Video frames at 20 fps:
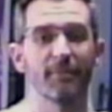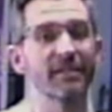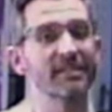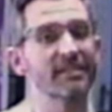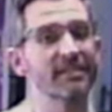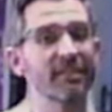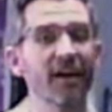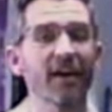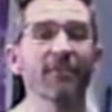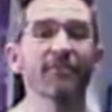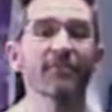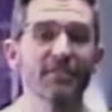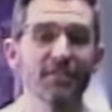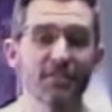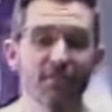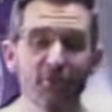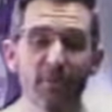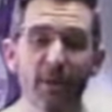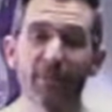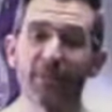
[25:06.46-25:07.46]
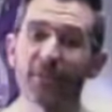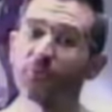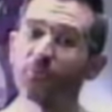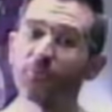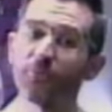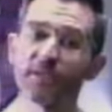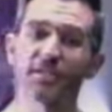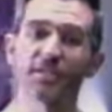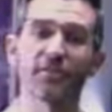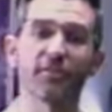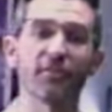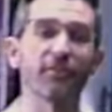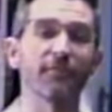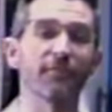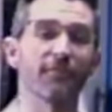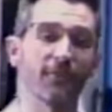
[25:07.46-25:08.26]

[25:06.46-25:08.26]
Because a lot of us know about the original